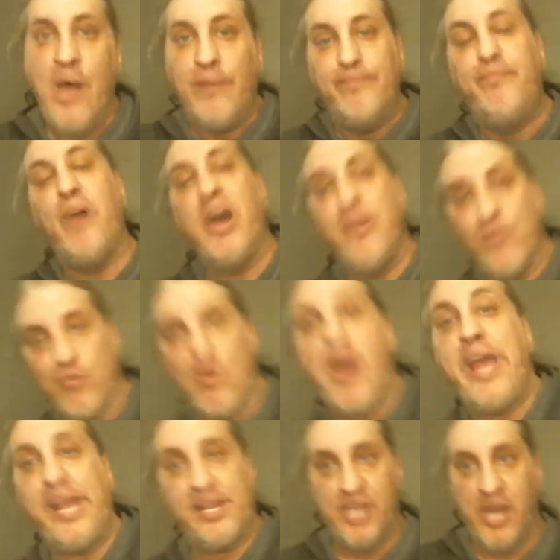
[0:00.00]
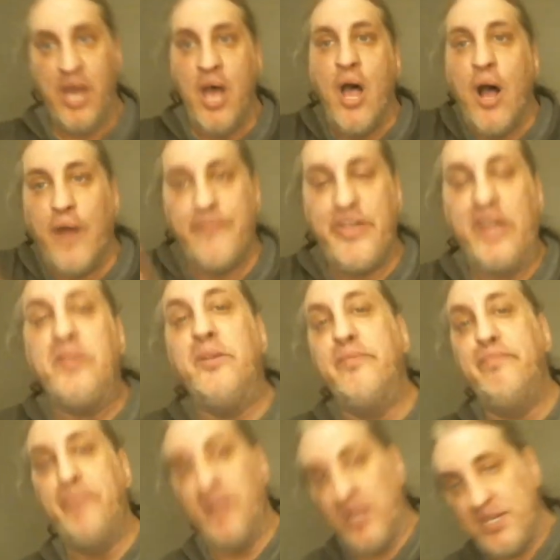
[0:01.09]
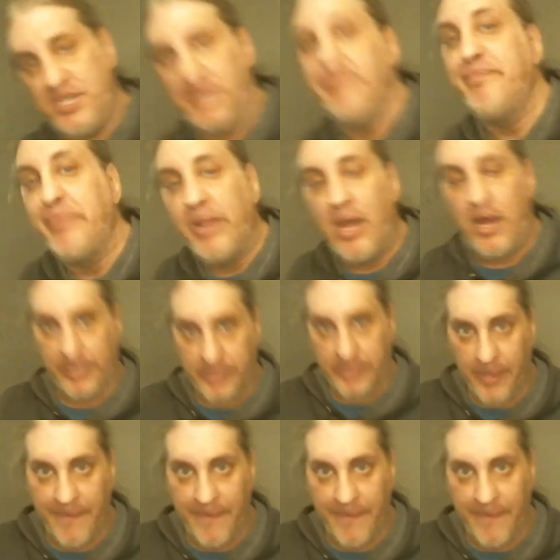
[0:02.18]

by right of that nobility of blood,